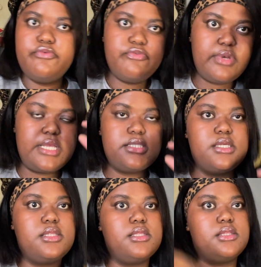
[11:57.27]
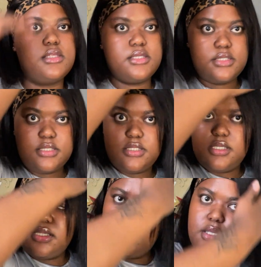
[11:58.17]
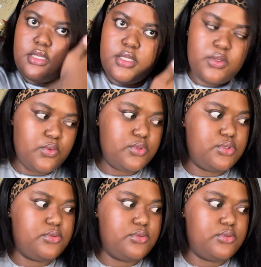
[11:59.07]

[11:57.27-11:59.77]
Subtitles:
flatter than this. Or do